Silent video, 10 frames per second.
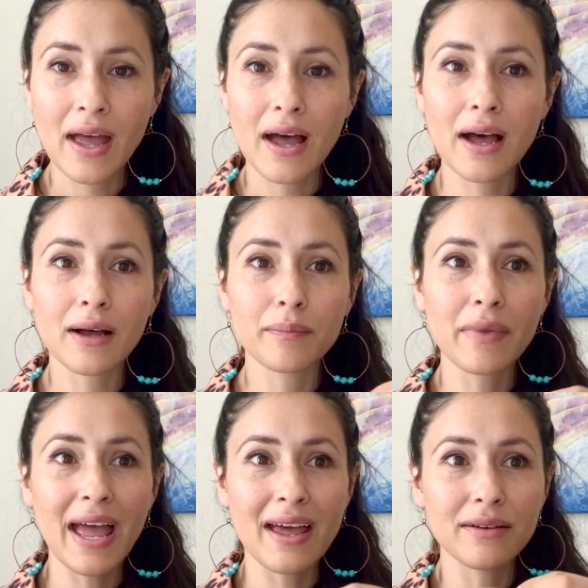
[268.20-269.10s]

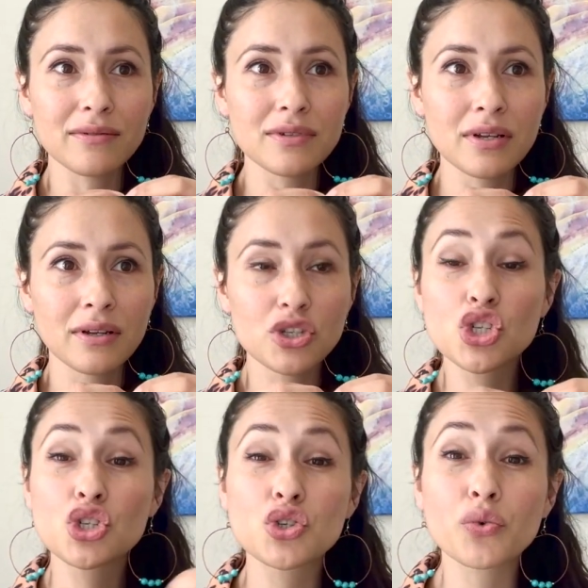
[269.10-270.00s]
and
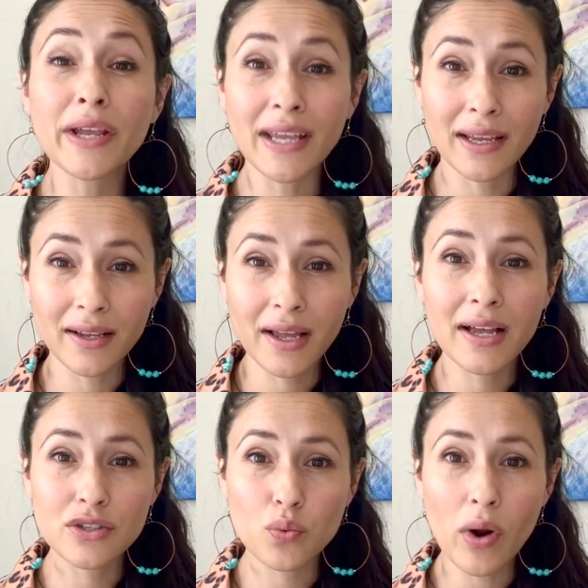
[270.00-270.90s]
stringy
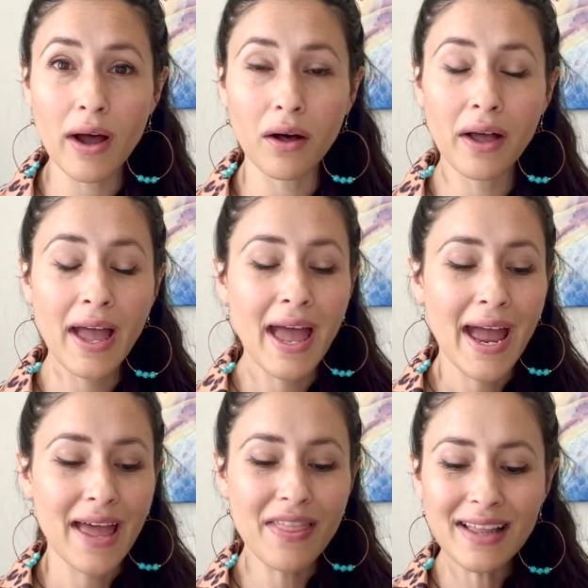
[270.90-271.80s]
as well.
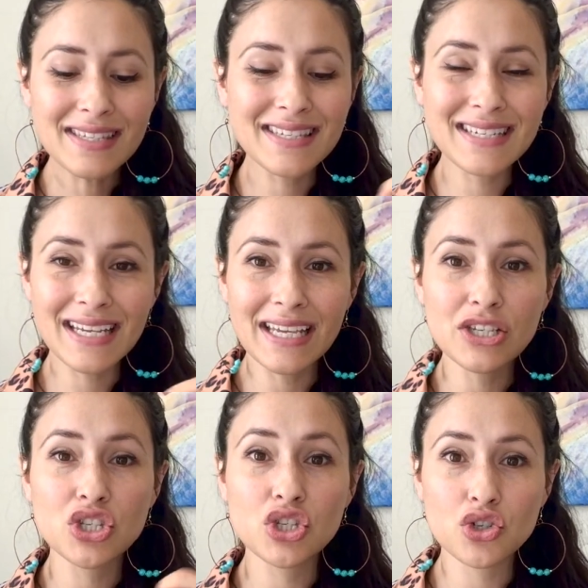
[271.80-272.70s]
And that sticky,
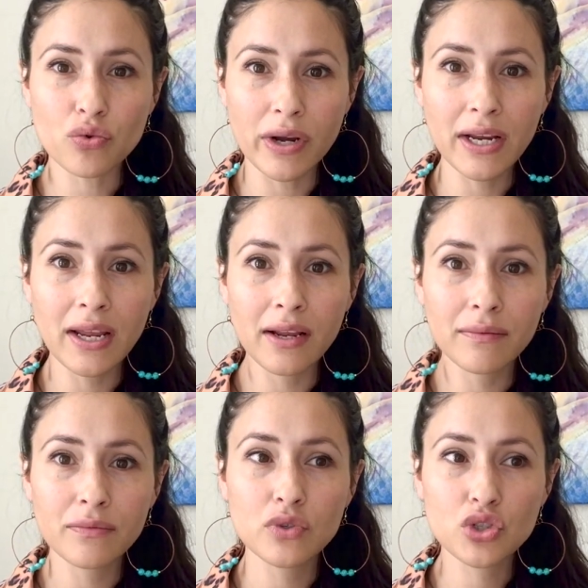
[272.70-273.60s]

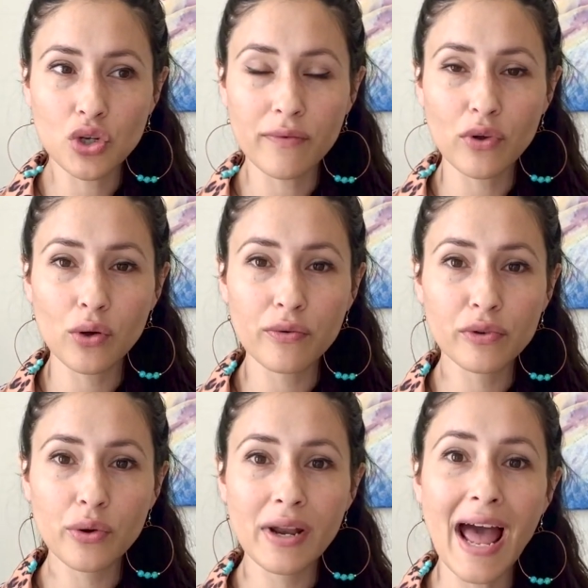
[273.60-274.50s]
stringy cervical
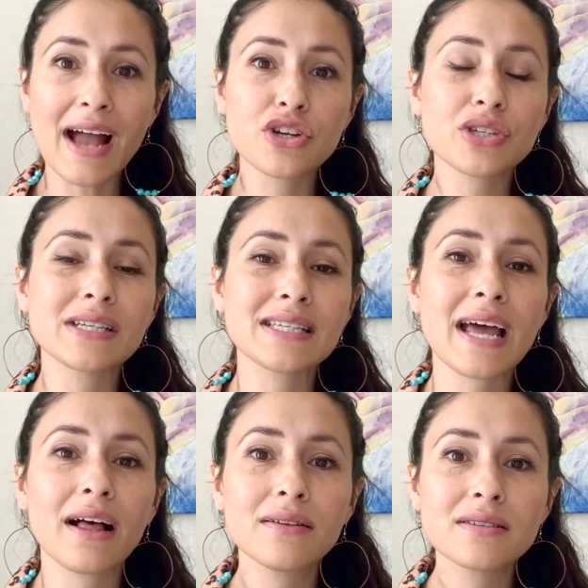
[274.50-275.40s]
fluid actually
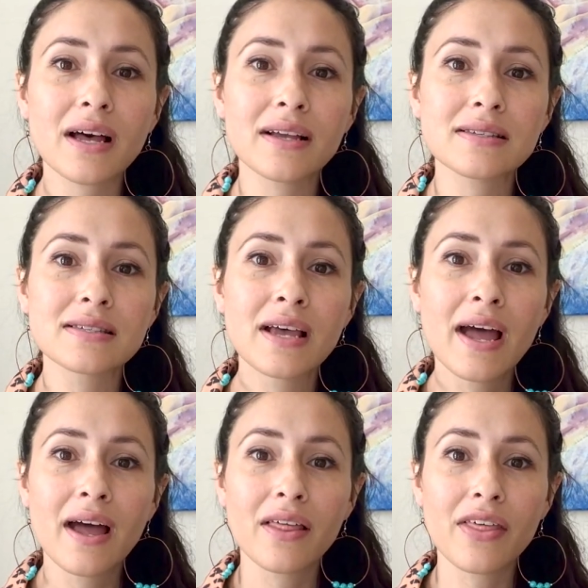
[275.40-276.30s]
tells us
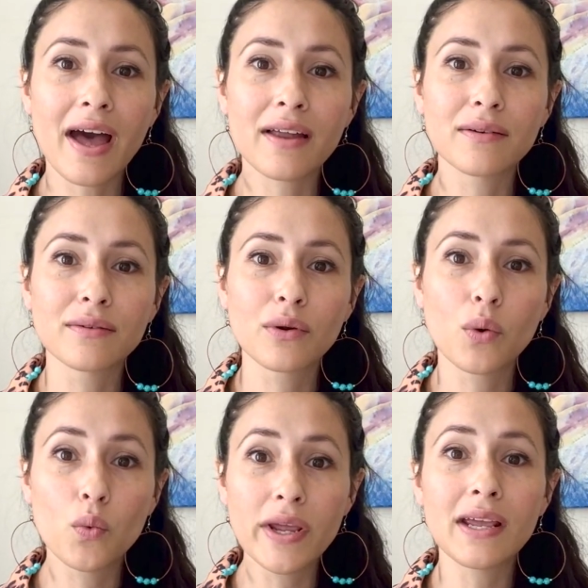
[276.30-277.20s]
that
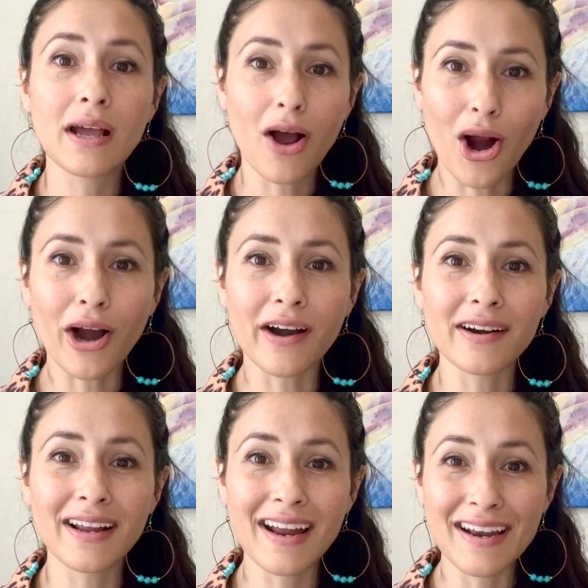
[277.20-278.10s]
we
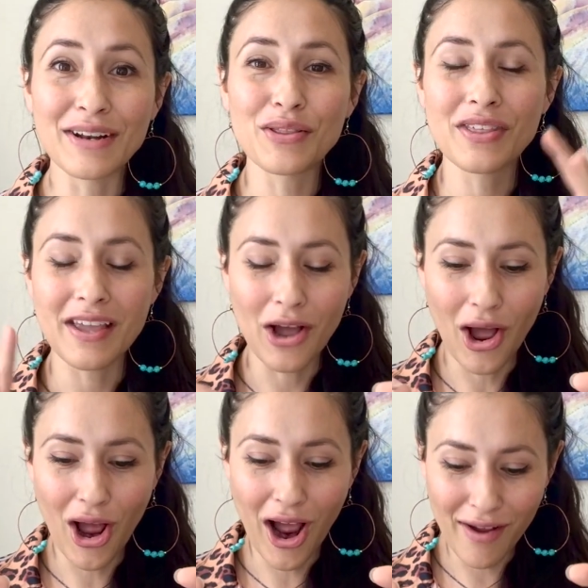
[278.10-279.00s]
are in the
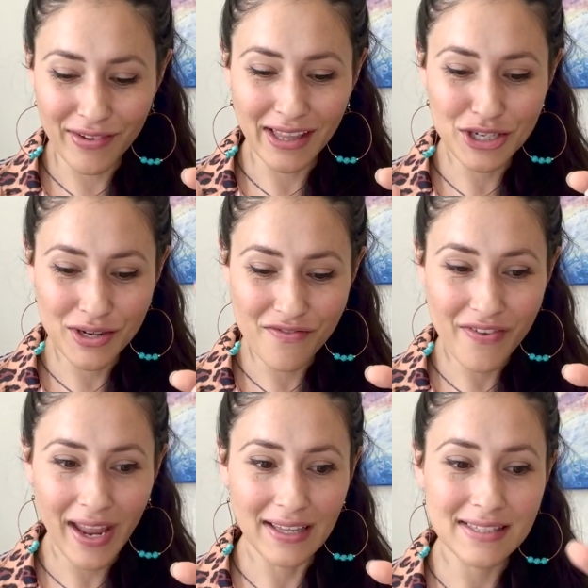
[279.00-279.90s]
ovulation
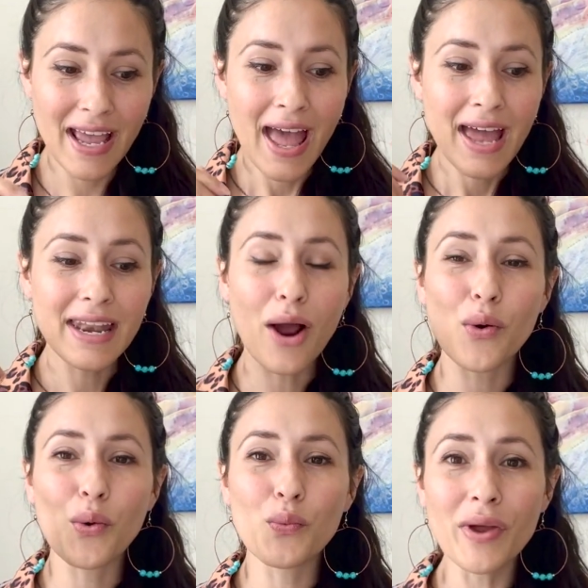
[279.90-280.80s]
phase.
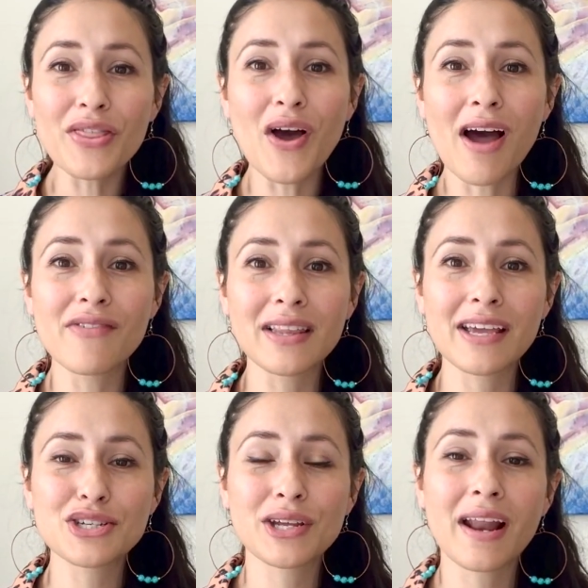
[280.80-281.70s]
Now, with
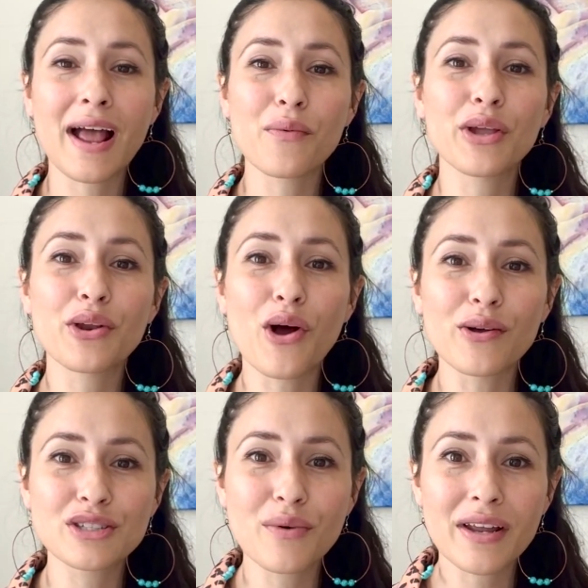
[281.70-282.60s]
ovulation, I want you to
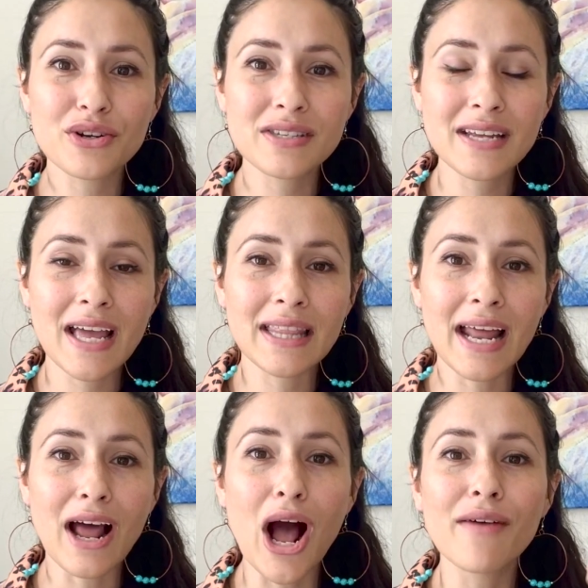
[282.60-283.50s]
also understand
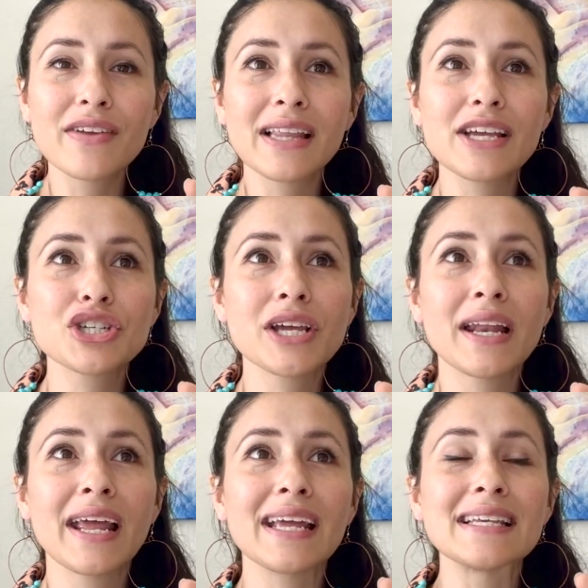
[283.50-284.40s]
that
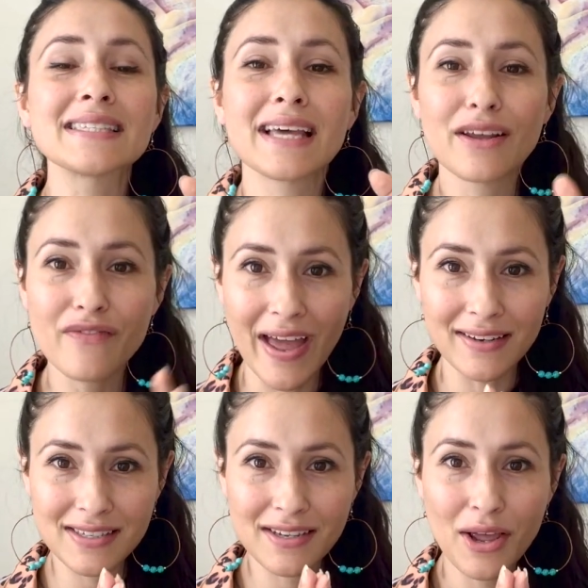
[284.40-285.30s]
ovulation is an
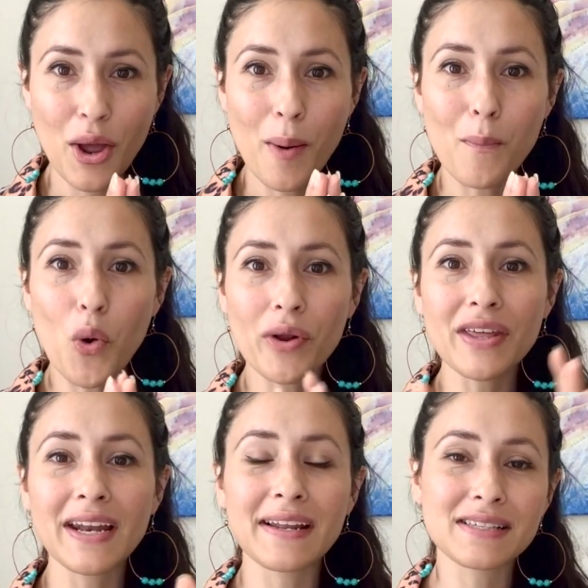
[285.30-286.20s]
event more
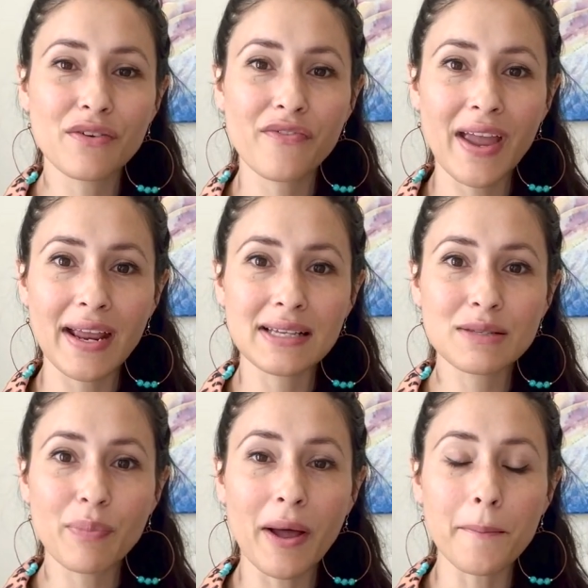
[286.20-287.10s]
than it is a phase.
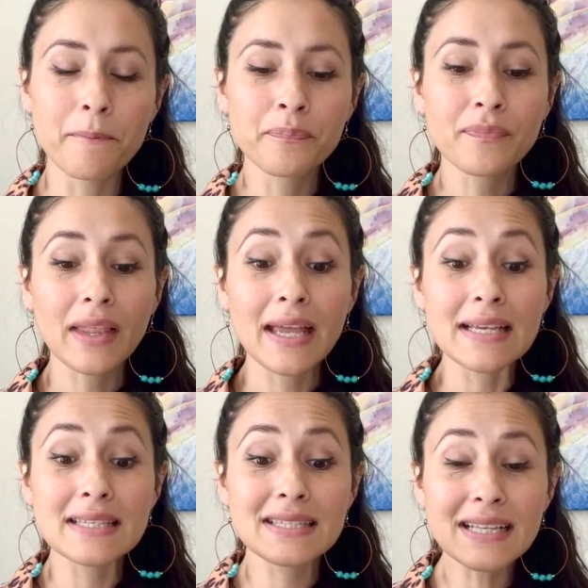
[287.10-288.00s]
But
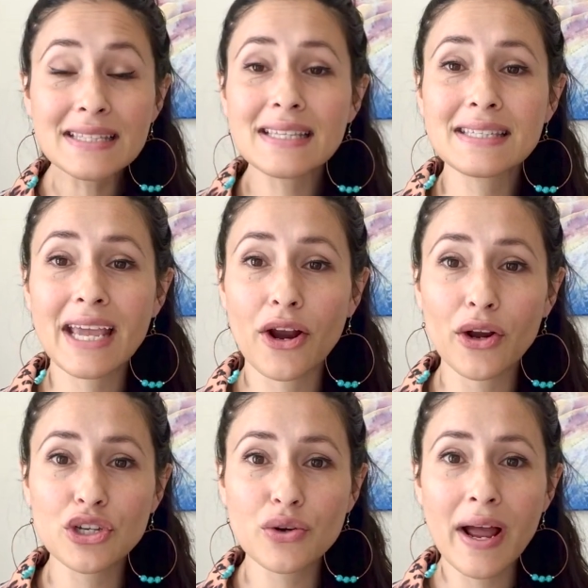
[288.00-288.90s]
since it's
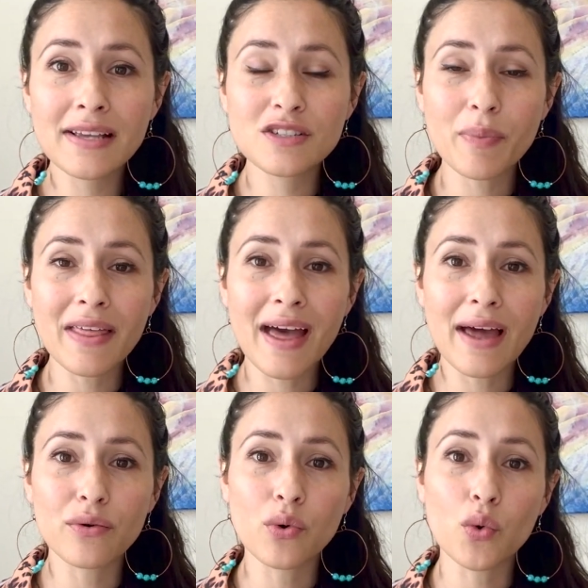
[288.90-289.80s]
characterized by
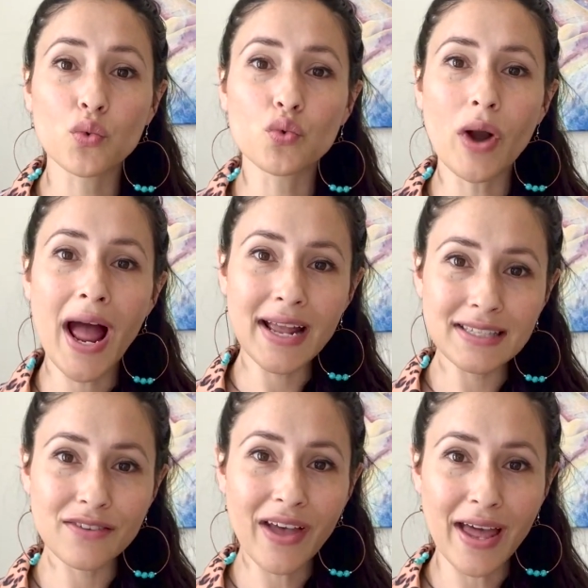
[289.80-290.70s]
that
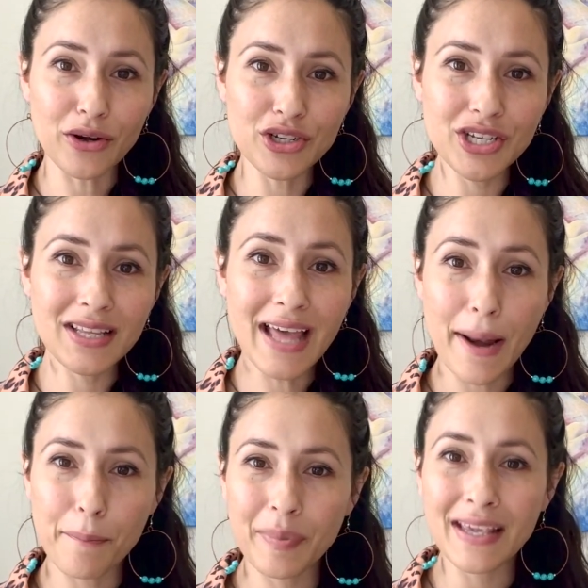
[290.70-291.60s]
rise of energy,
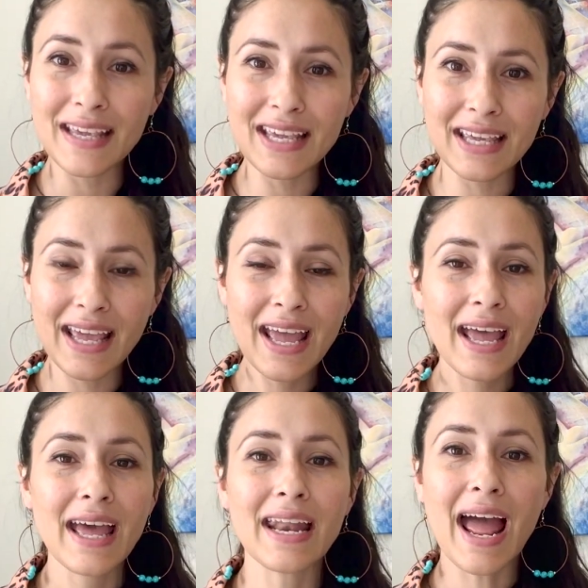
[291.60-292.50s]
that peak
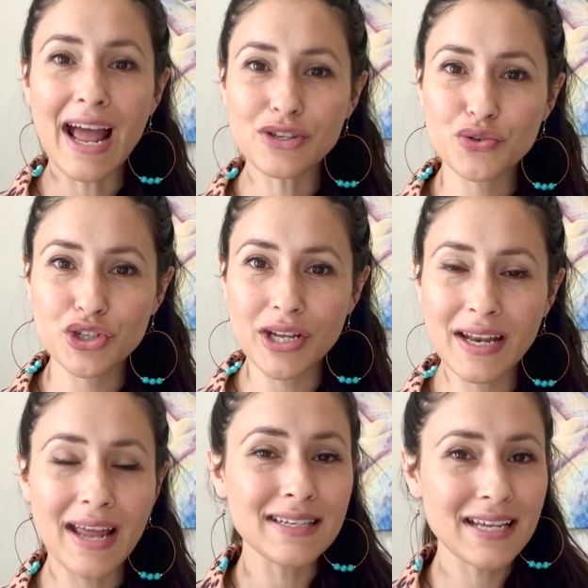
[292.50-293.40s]
in
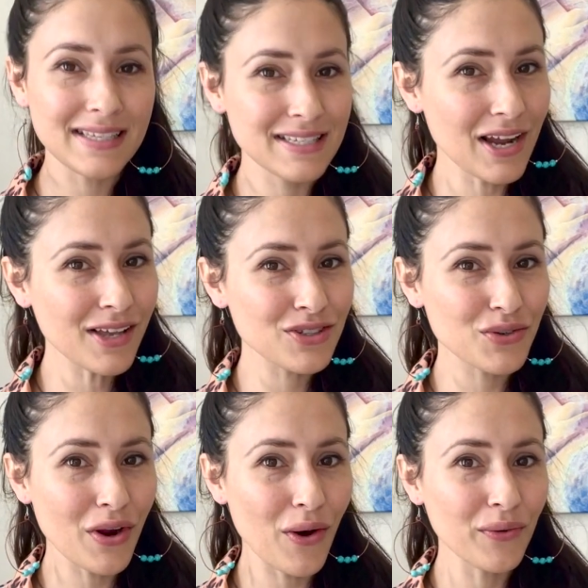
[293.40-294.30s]
estrogen and
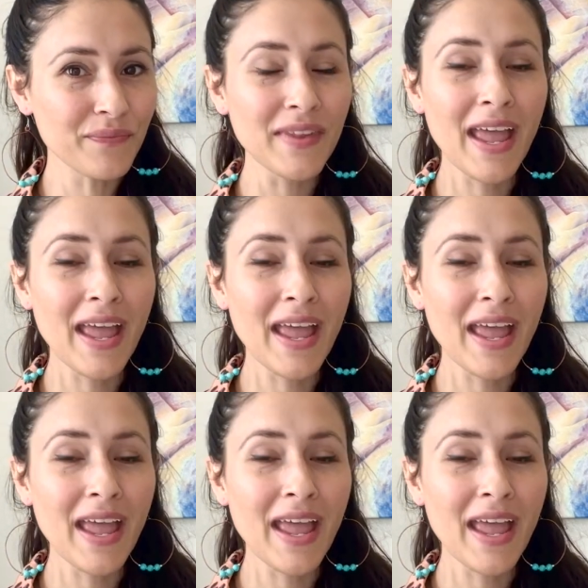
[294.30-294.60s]
testosterone,